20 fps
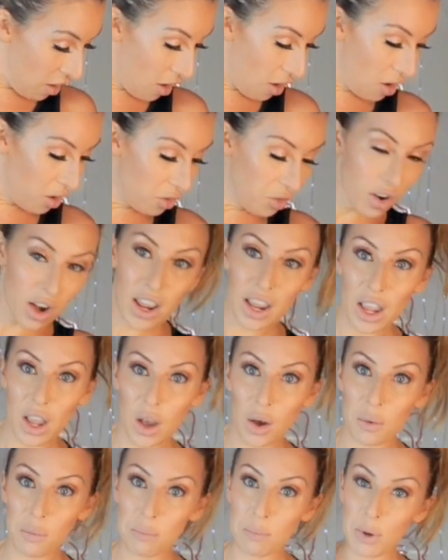All right.
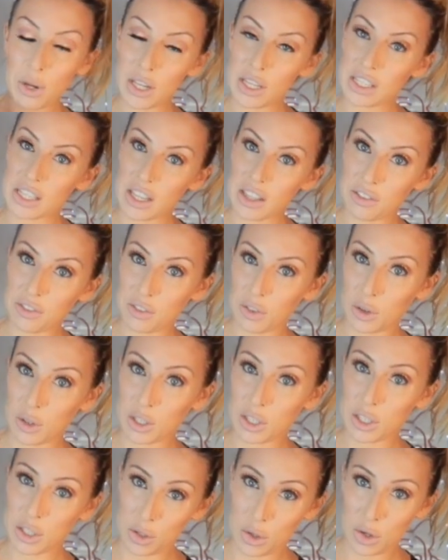Oh, Boogie's on the floor
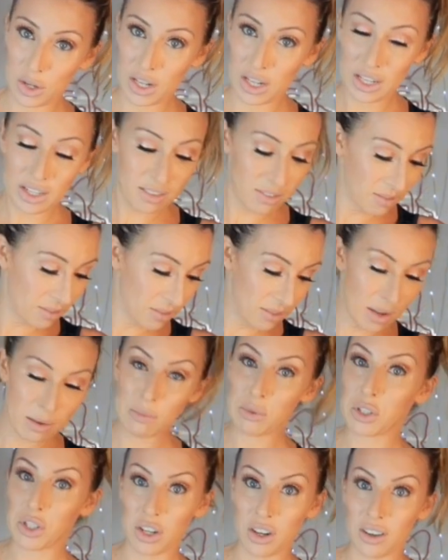snoring. I'm
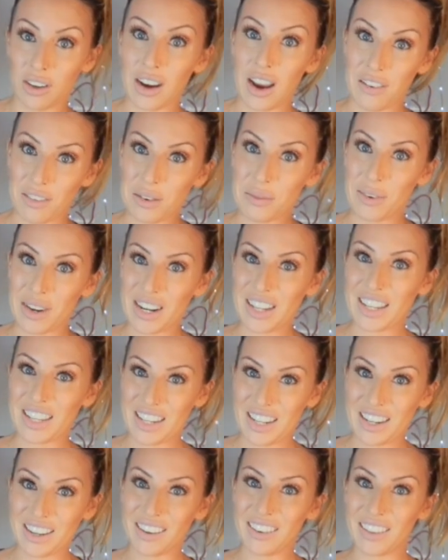sure everybody
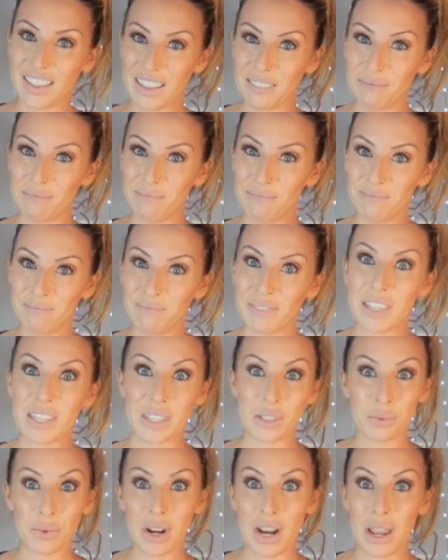can hear them
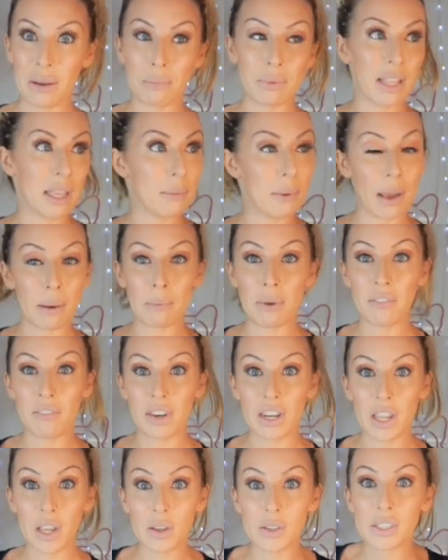because when I play back my
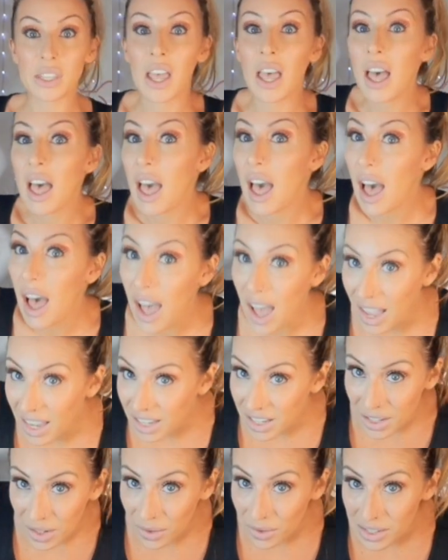videos, I
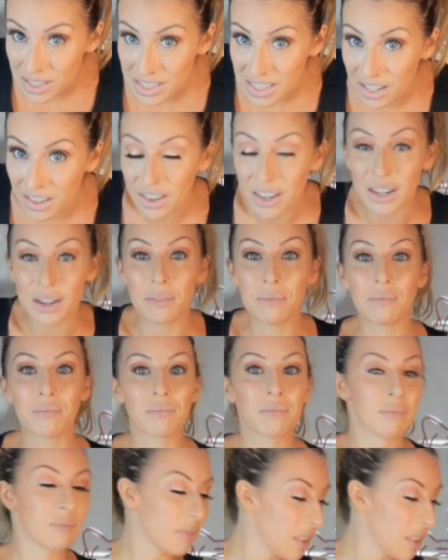can always hear him.